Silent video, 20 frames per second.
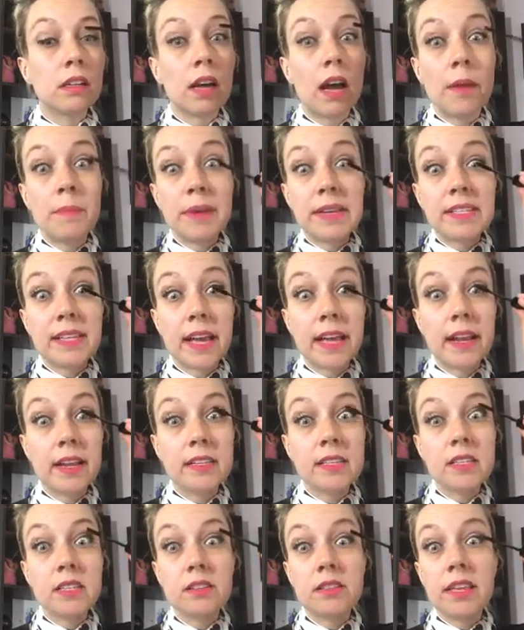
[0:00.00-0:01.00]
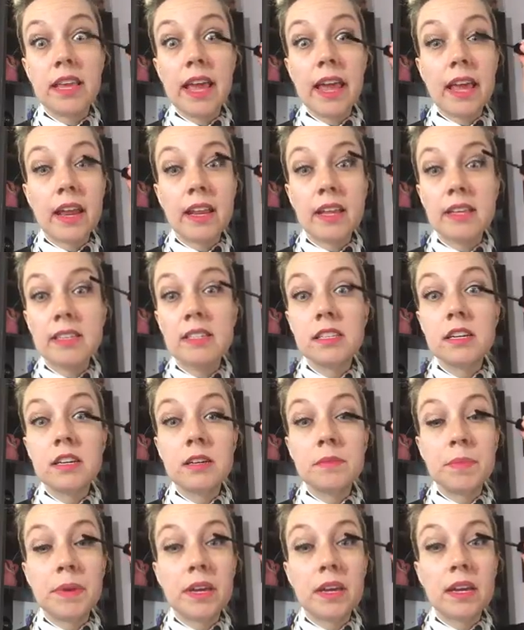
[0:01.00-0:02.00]
I'm excited to do the 80s
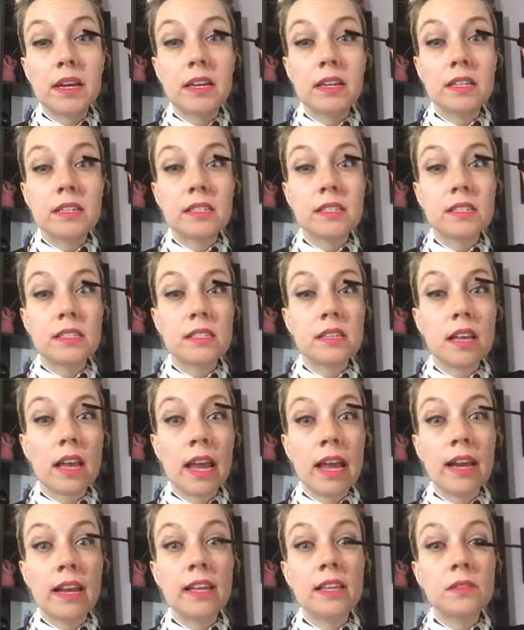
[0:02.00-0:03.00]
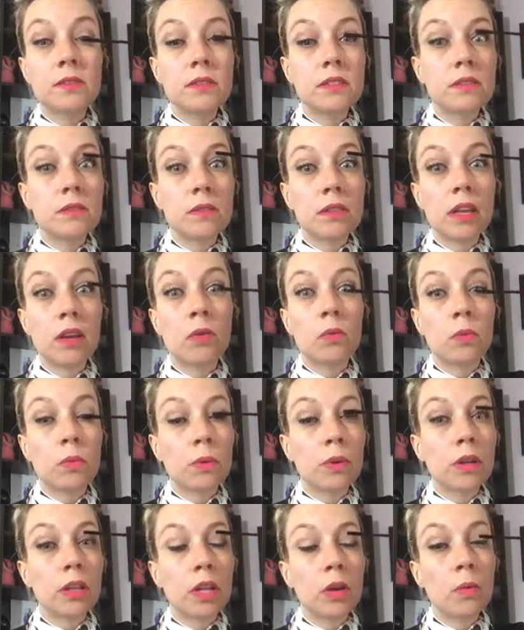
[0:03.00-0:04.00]
look because 80s is like
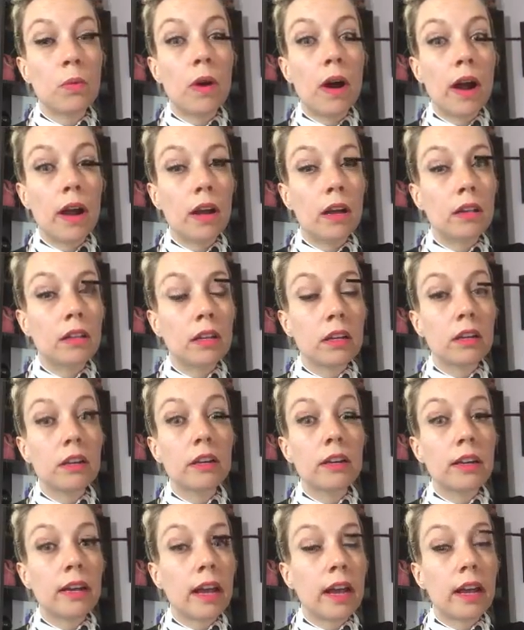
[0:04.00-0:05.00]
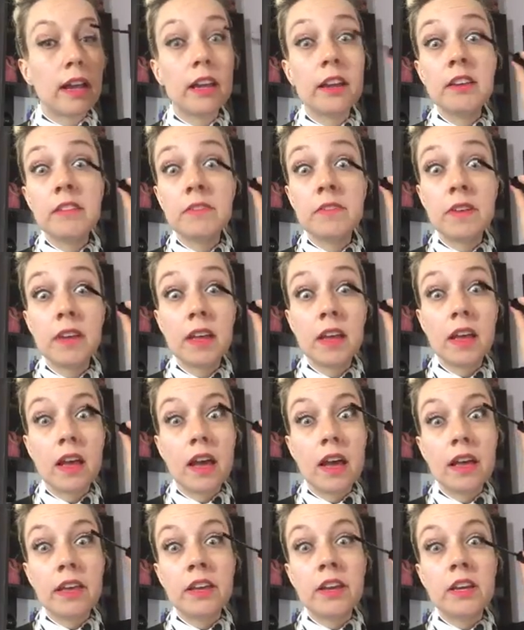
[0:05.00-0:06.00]
really wild and creative.
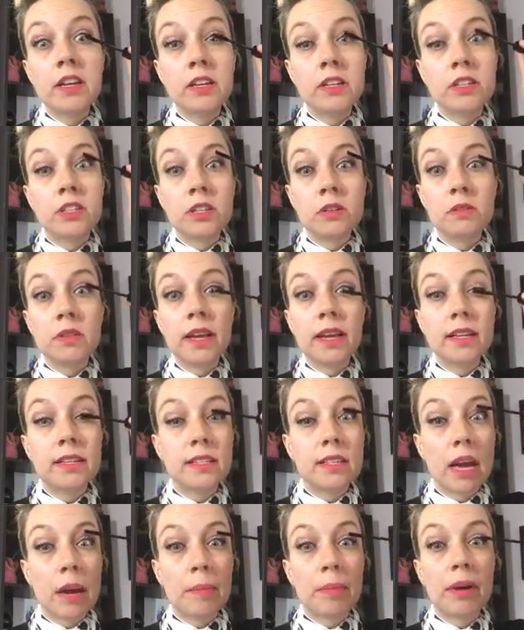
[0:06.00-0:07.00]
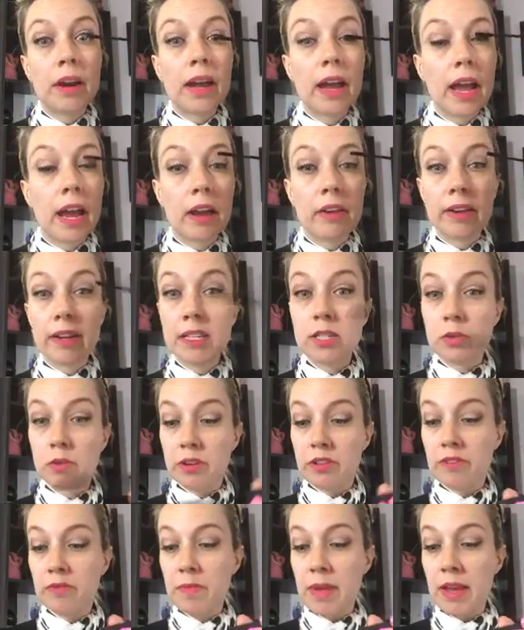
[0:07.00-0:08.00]
You can do like a Deborah Harry
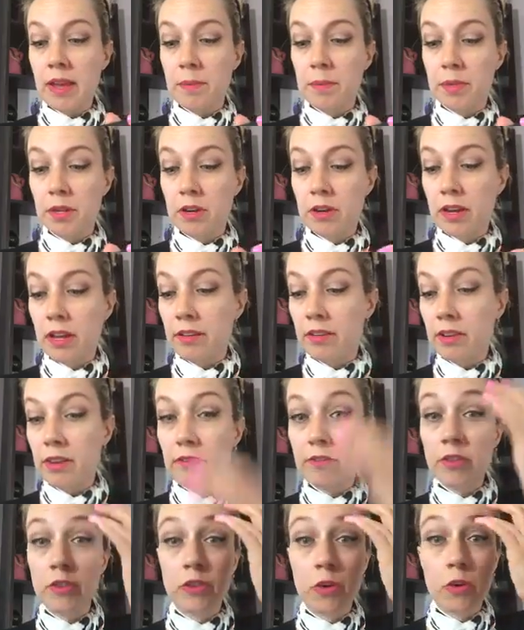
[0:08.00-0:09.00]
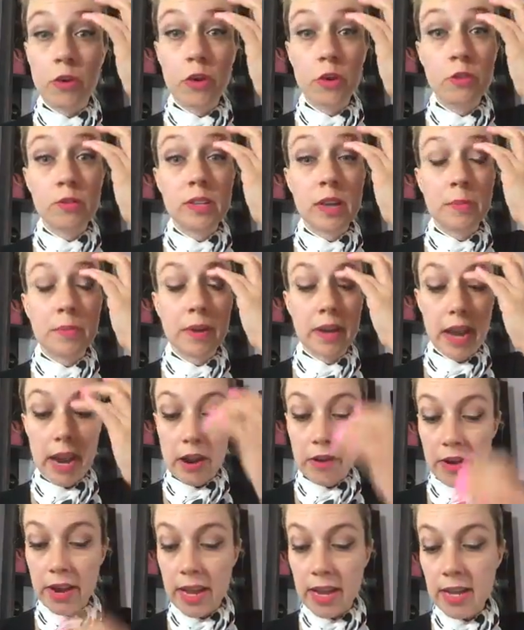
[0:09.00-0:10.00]
sort of makeup look. And if you don't know who Deborah
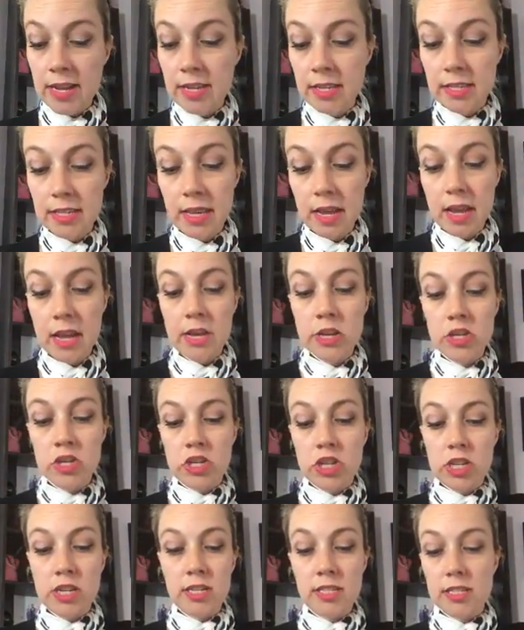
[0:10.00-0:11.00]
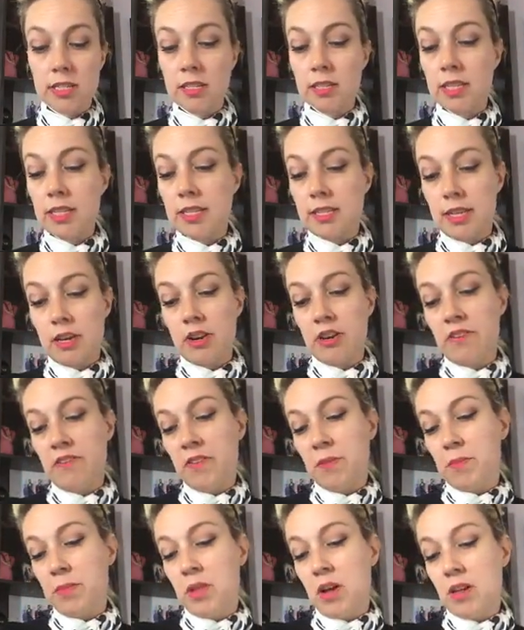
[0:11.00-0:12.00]
Harry is, she is the lead singer
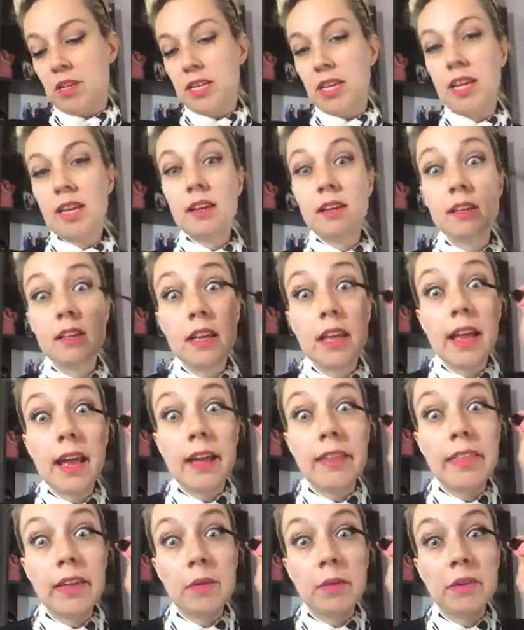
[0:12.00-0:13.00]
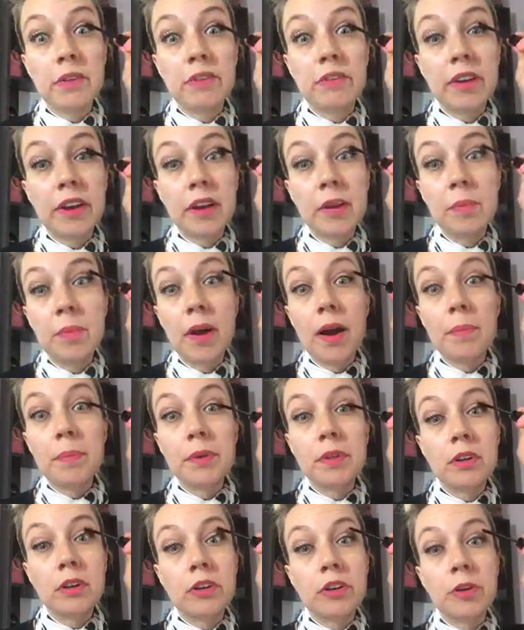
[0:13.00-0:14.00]
for Blondie. And they were a very
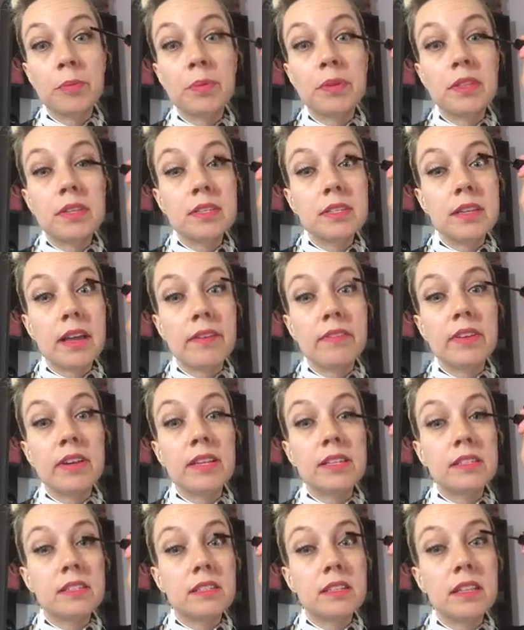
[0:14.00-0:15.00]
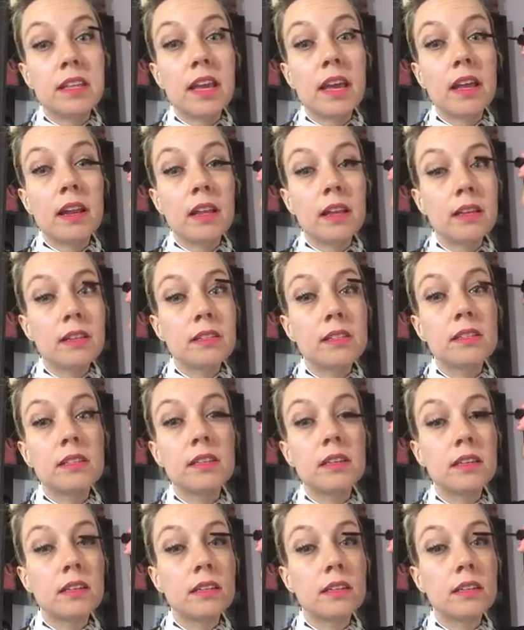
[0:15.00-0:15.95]
popular group in the 70s into the 80s.